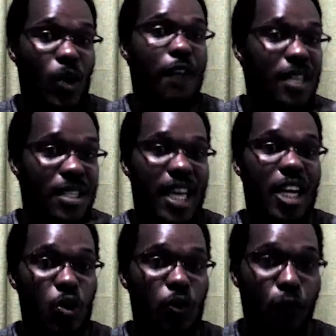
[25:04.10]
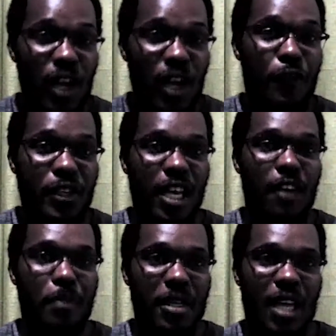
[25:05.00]
actually could have decided to
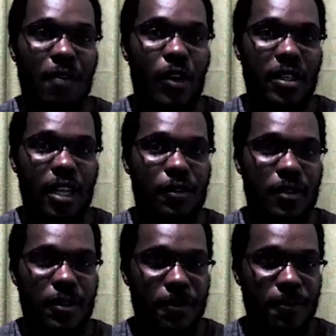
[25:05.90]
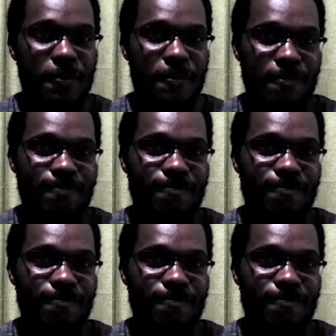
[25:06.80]
fully self-preserve ourselves.